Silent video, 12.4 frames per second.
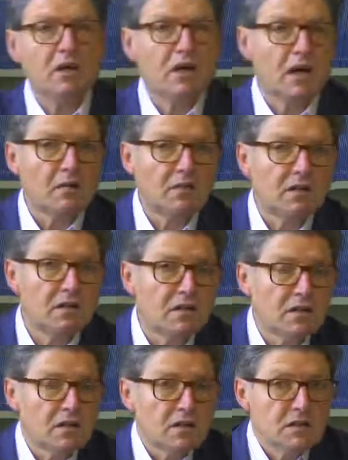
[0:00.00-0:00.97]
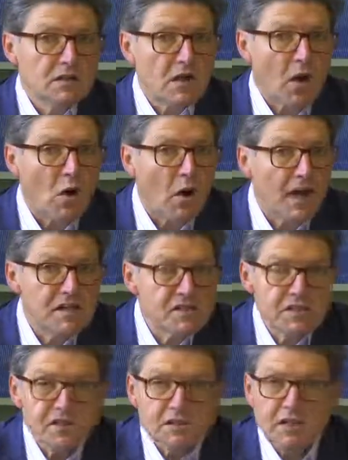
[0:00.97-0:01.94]
It was bad,
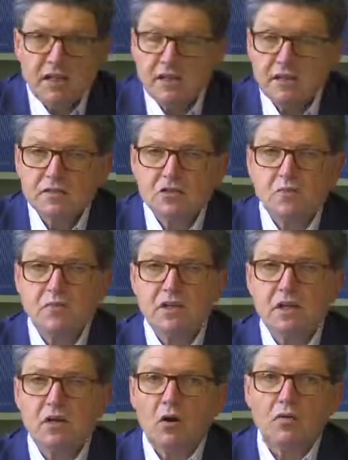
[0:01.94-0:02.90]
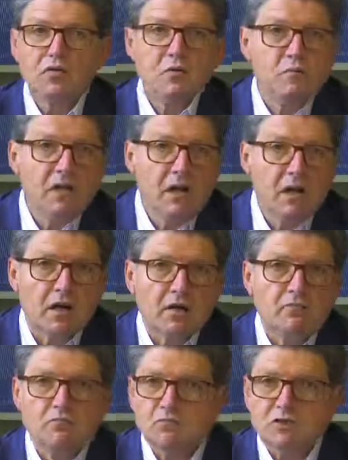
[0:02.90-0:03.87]
possibly even evil, and so it was
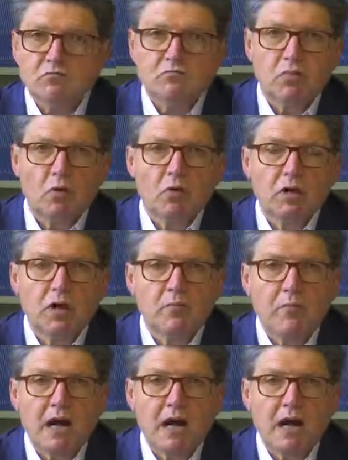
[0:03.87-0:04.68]
excluded, it was